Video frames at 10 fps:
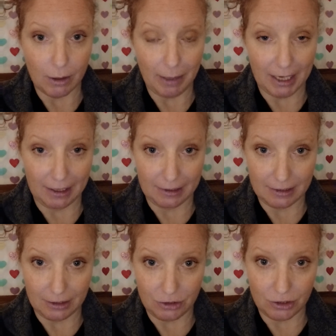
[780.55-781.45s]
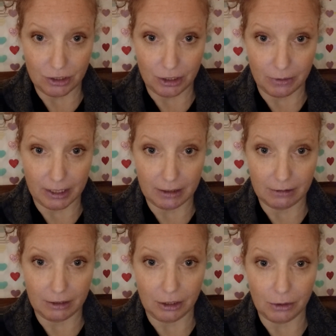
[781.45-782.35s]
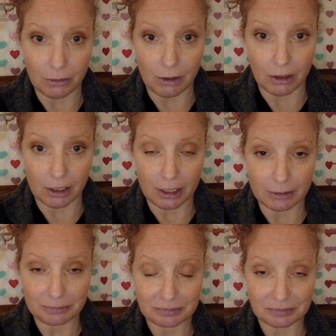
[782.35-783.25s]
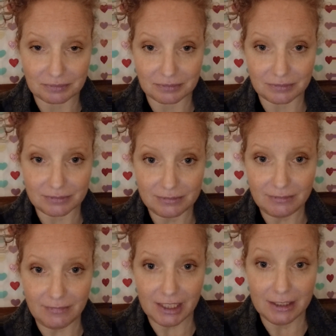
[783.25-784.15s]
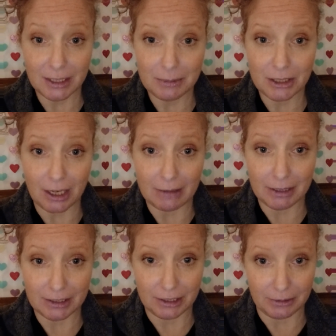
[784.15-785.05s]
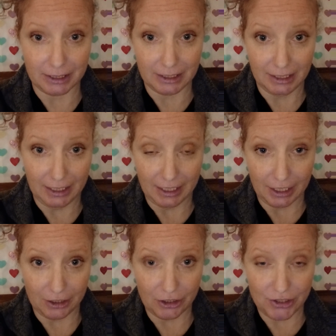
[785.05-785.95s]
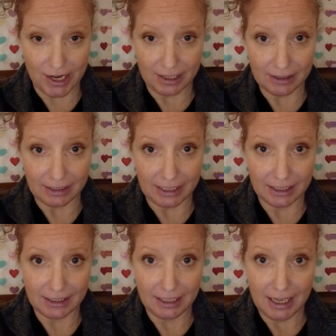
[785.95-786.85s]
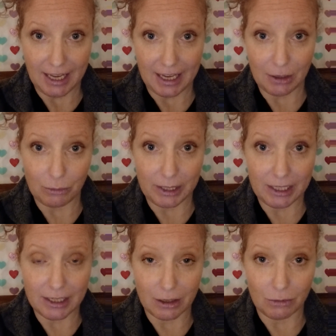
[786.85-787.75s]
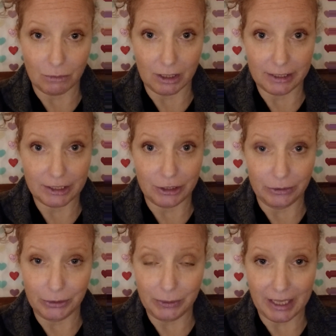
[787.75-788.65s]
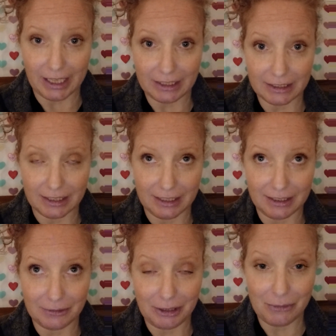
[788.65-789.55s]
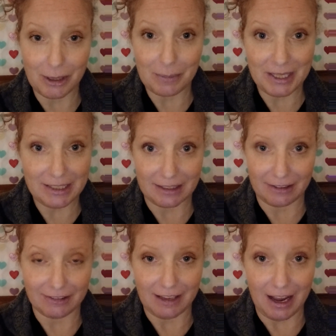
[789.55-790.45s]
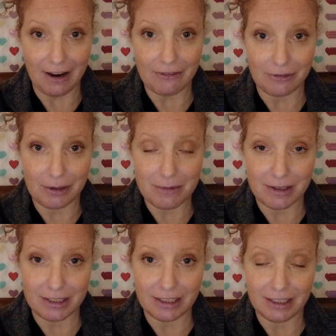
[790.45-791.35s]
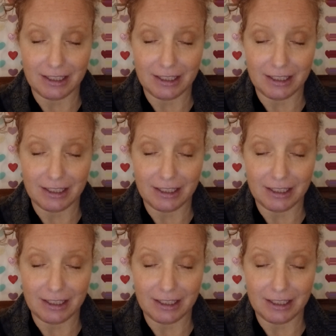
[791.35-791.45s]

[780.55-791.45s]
are paying attention to it. You are subscribing to it energetically. And we don't want to do that. We want peace in our life. We want